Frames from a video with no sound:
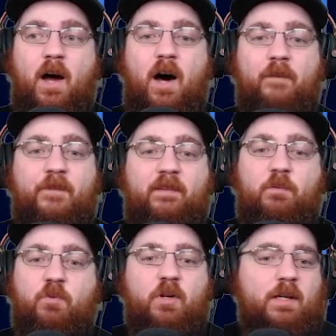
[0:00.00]

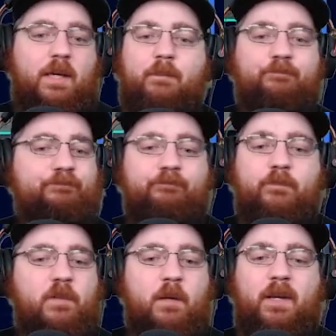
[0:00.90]
Offensive rookie,
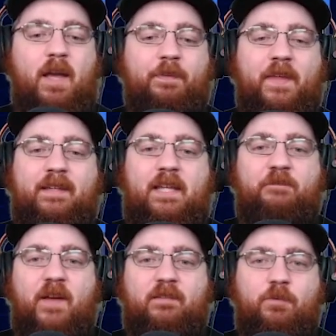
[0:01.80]
going to be nothing.
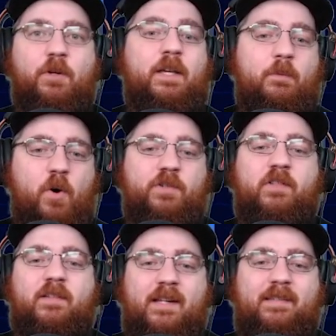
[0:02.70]
Defensive rookie,
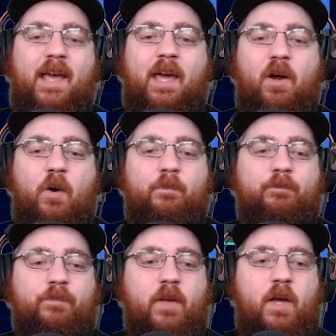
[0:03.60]
Morrison's going to take it home.
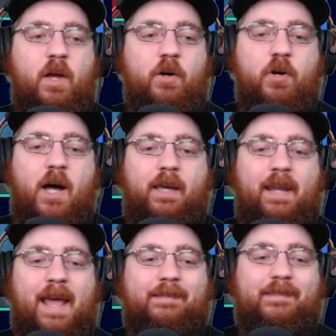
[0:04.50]

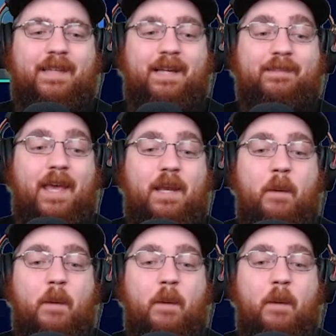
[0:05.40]
Crockett at six, and